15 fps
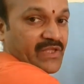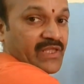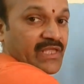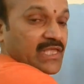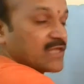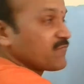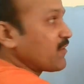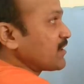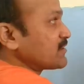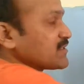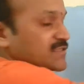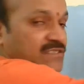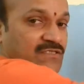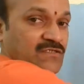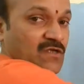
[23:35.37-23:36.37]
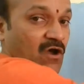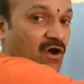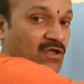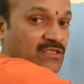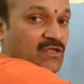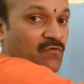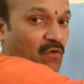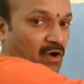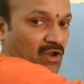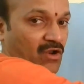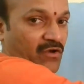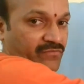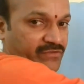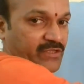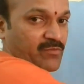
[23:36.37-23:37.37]
equal in the sense on the wall
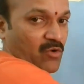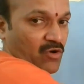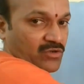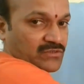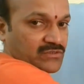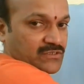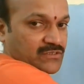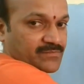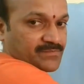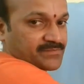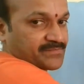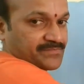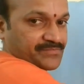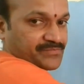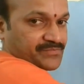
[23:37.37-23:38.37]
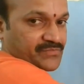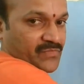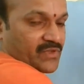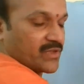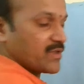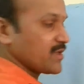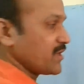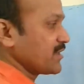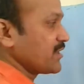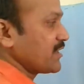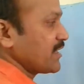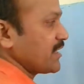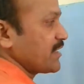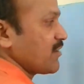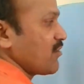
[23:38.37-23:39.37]
of the box,
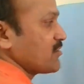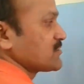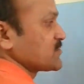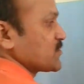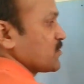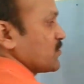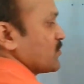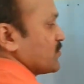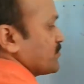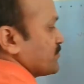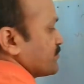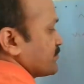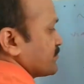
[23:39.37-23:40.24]
and also